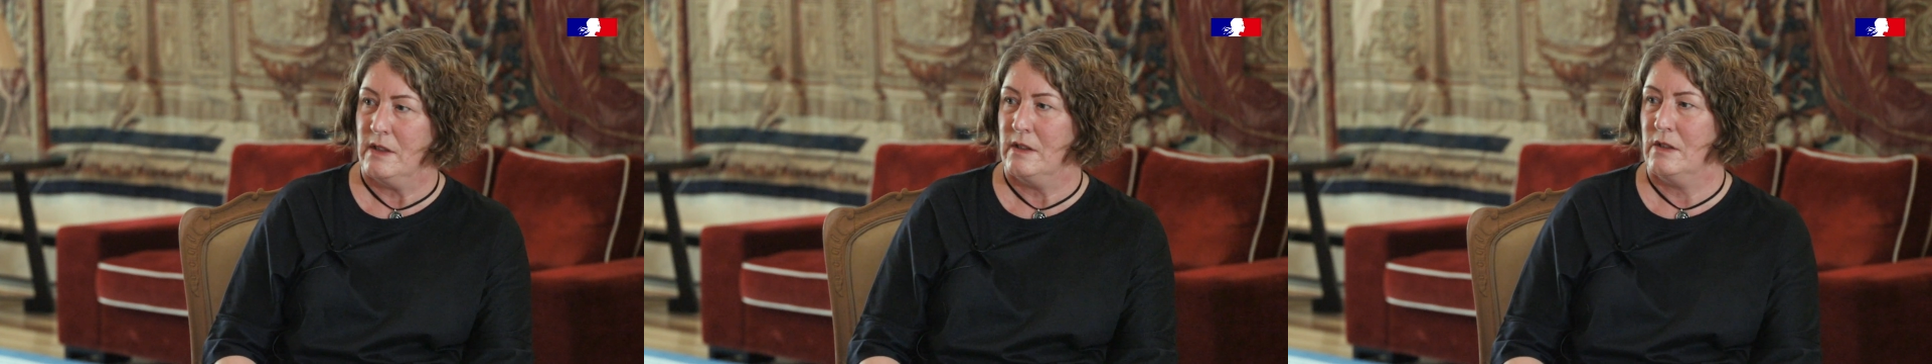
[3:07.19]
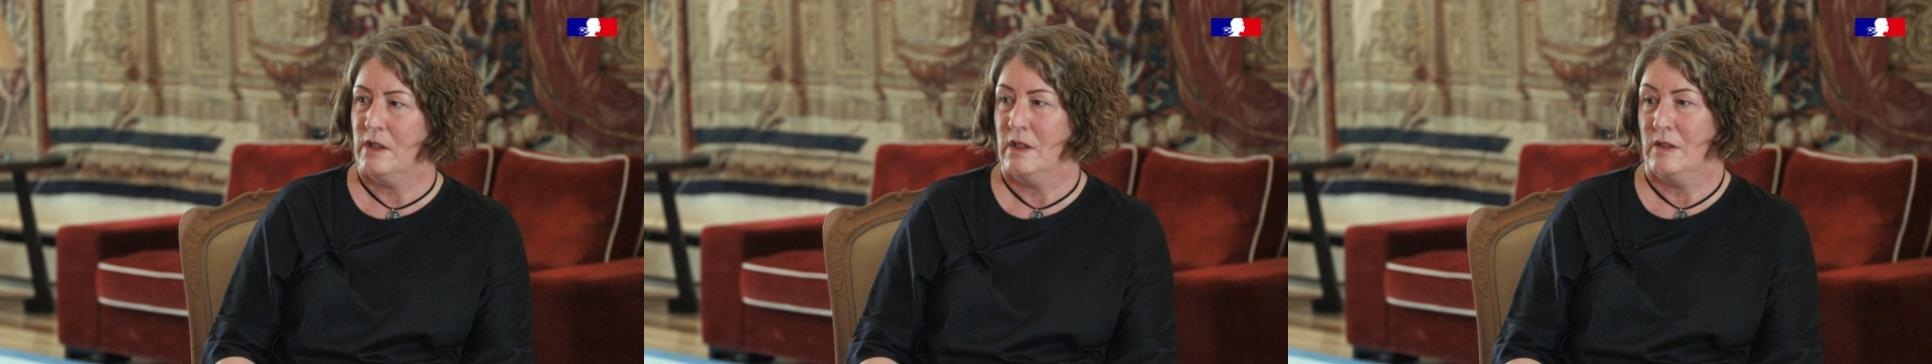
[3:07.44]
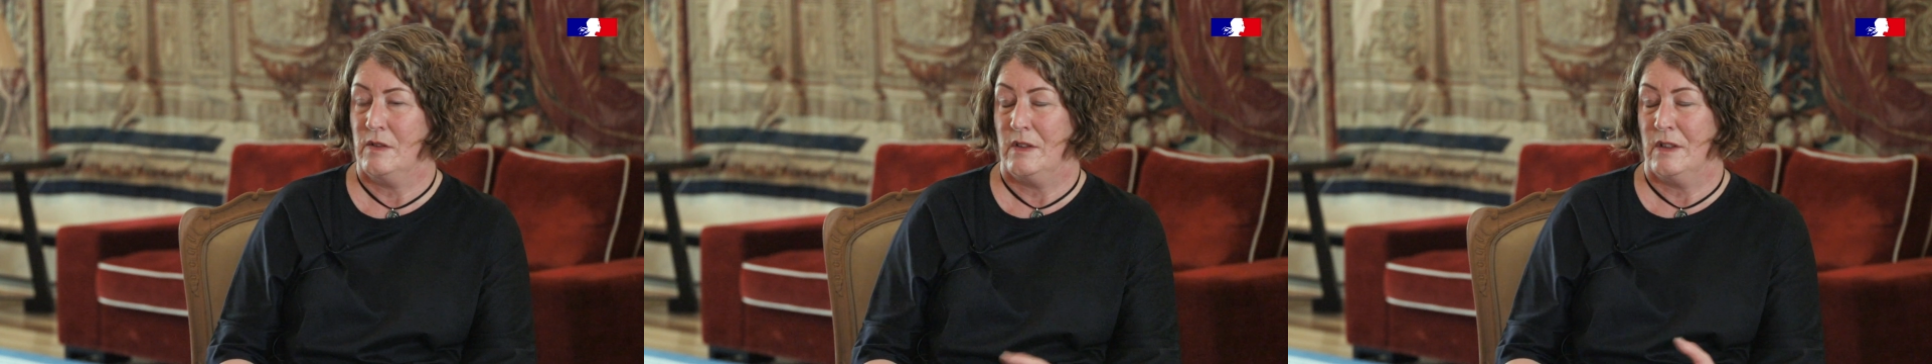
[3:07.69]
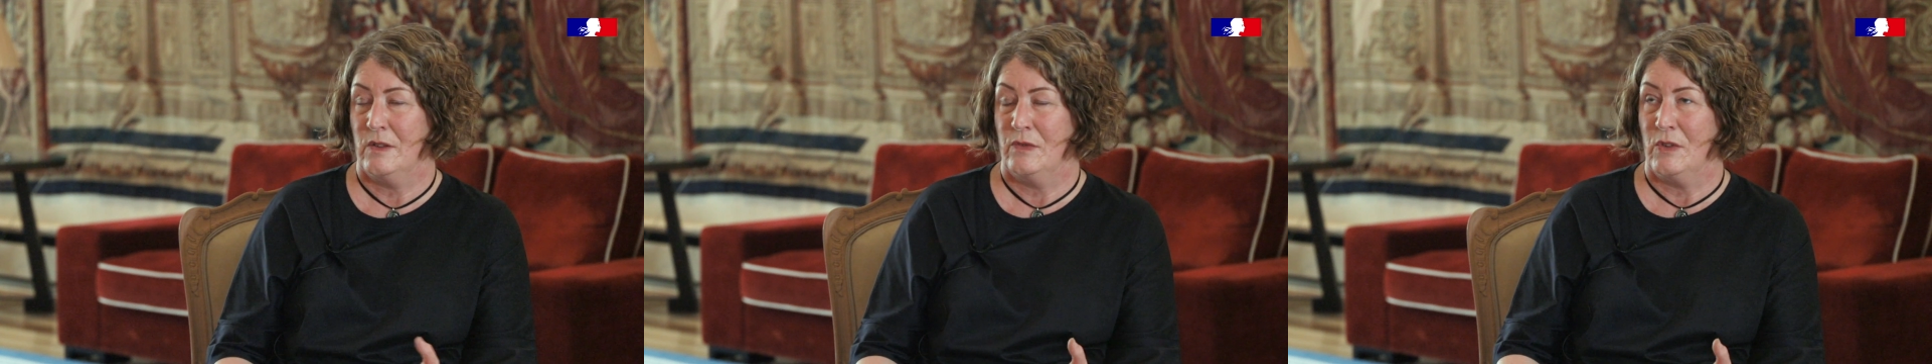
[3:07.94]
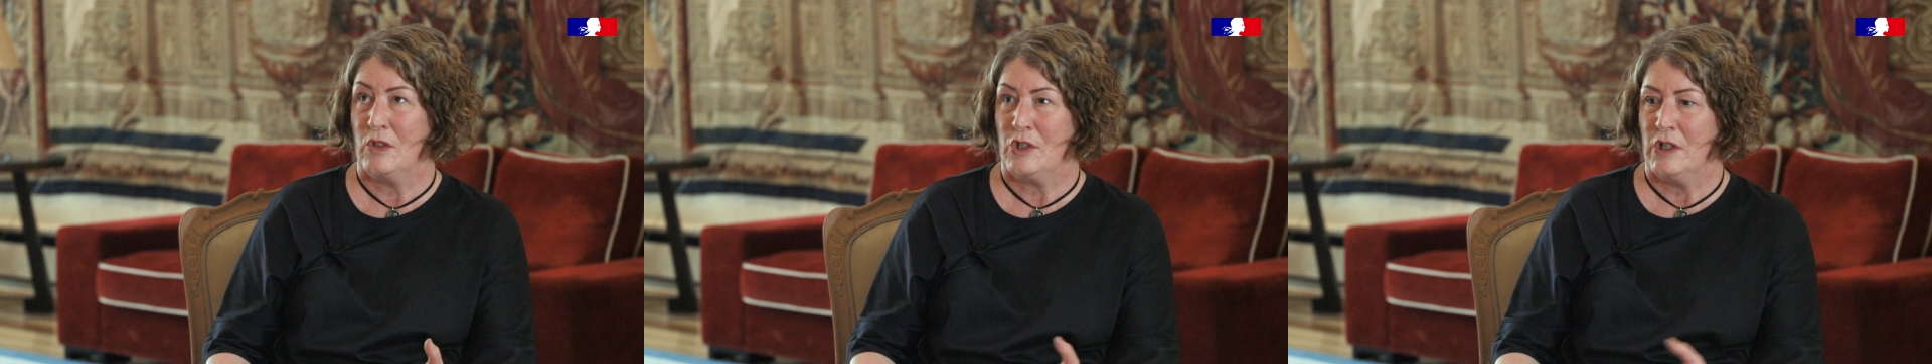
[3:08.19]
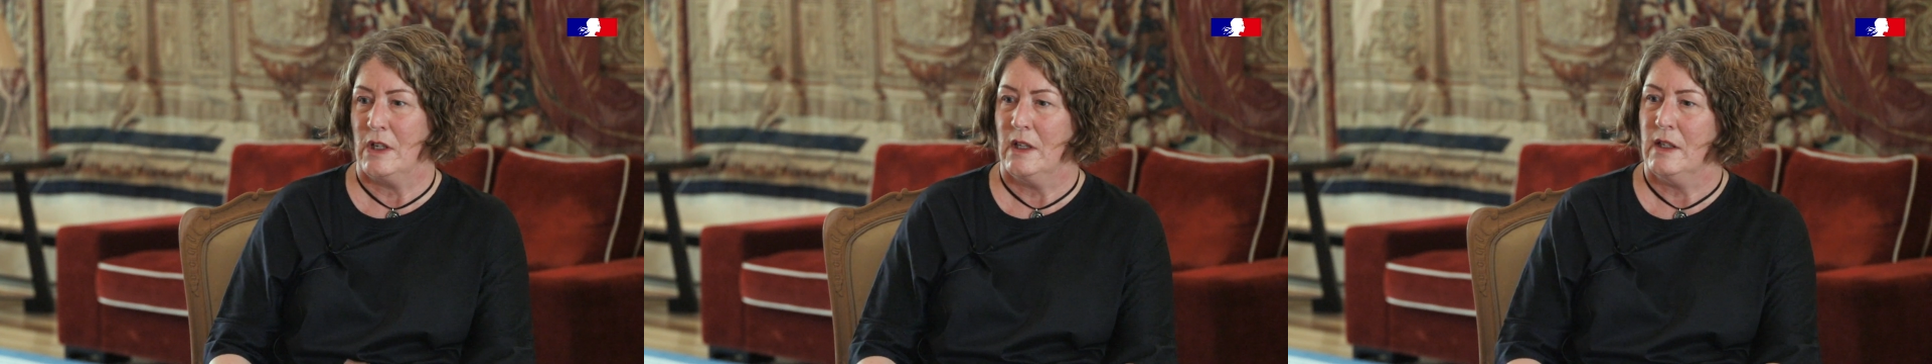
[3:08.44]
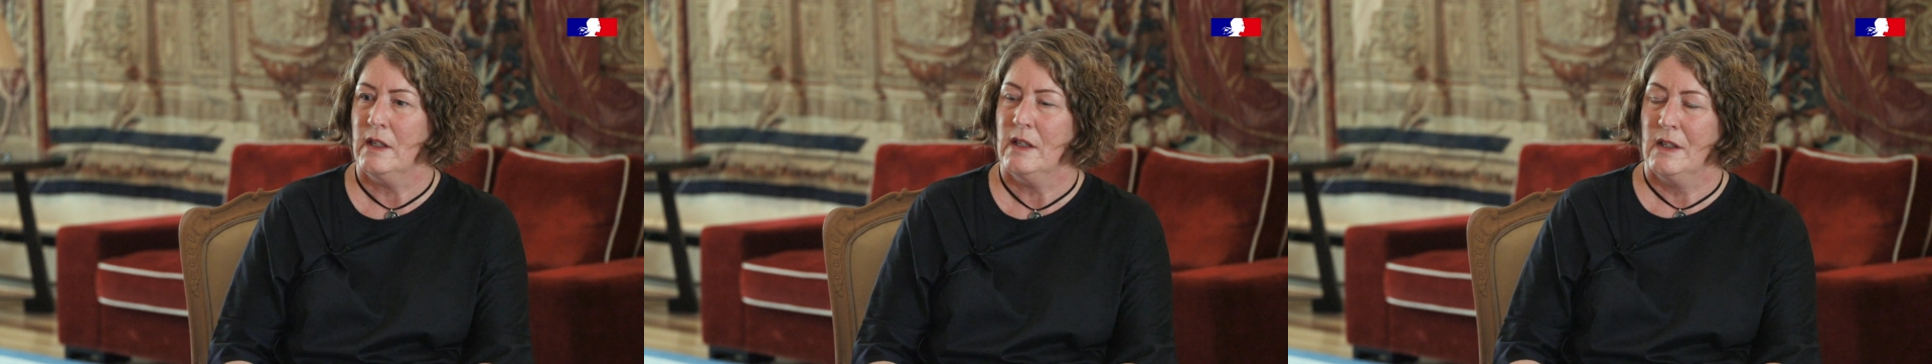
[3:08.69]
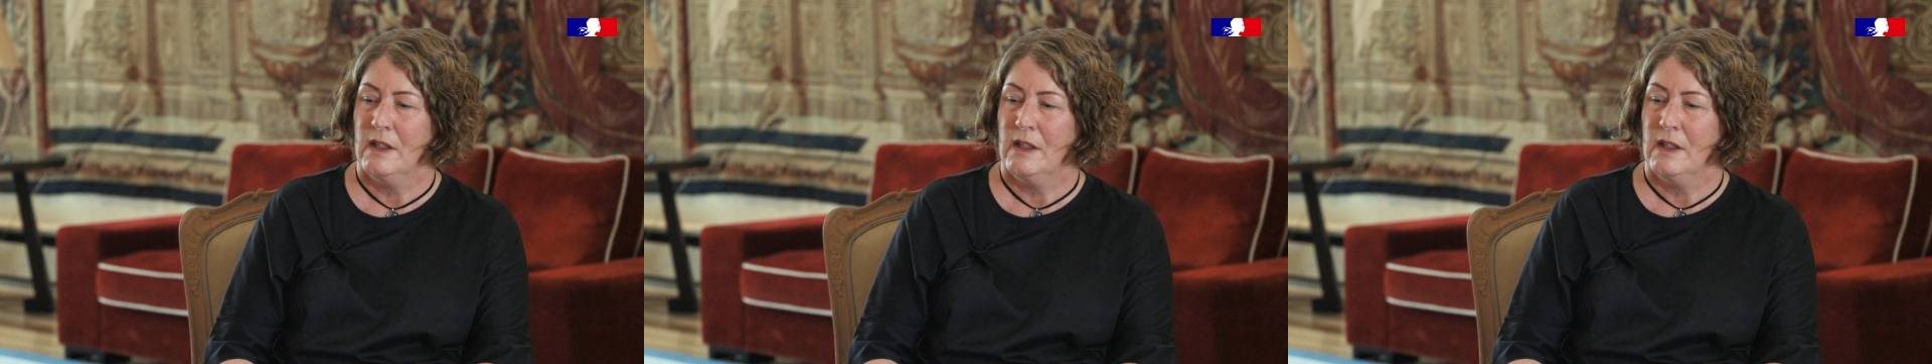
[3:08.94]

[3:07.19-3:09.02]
And, you know, unfortunately,